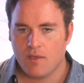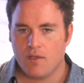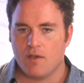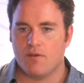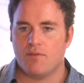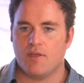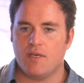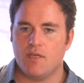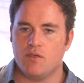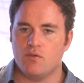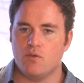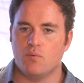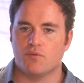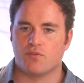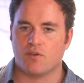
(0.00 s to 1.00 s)
that he
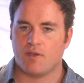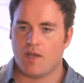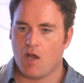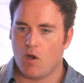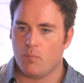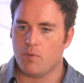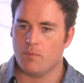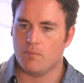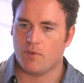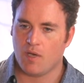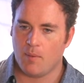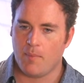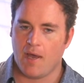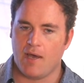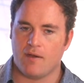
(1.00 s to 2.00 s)
knew was going to help him
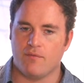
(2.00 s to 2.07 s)
come out